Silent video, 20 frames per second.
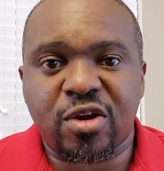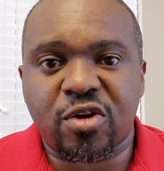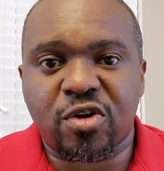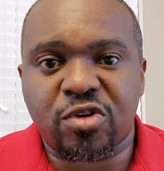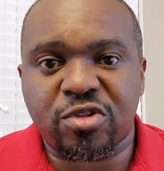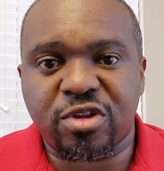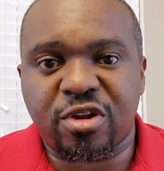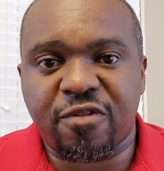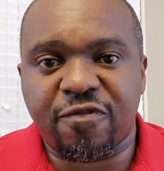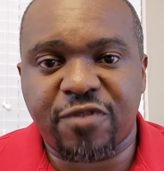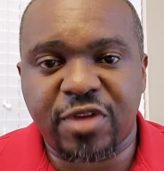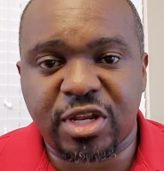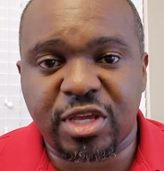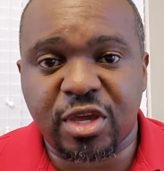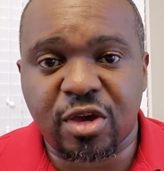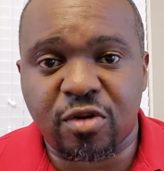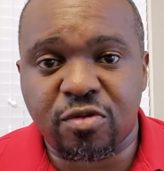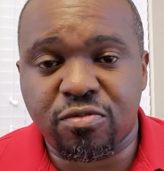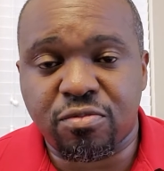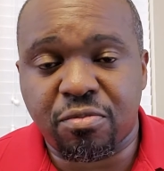earlier
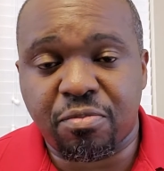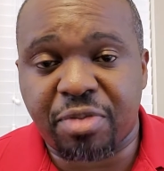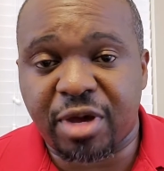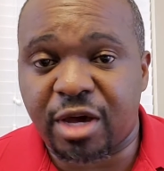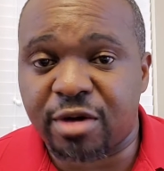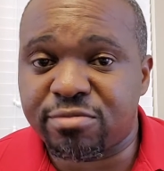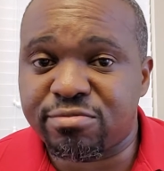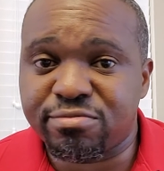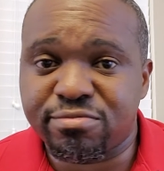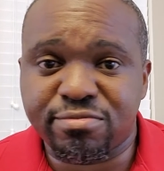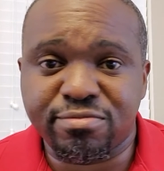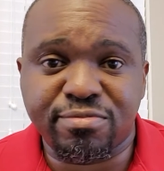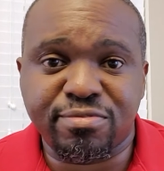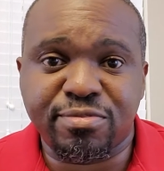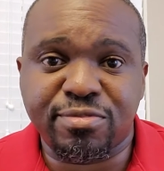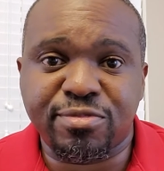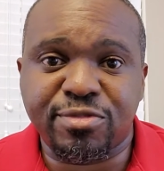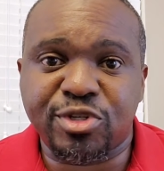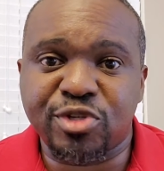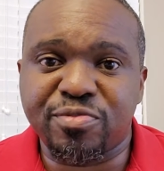video
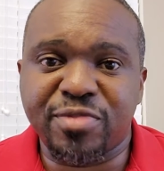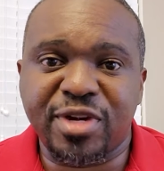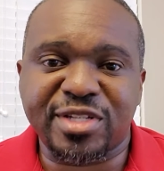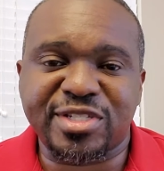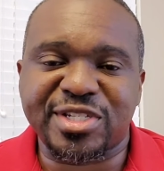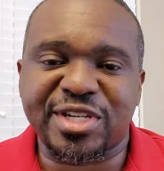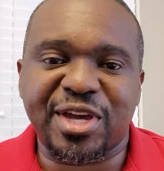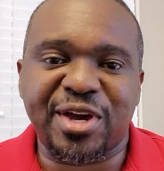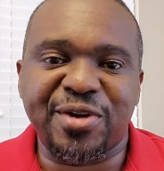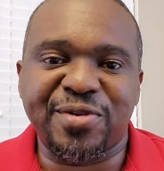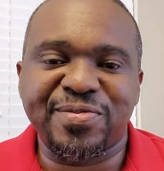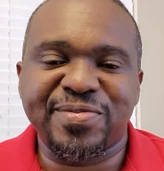about 2 months ago.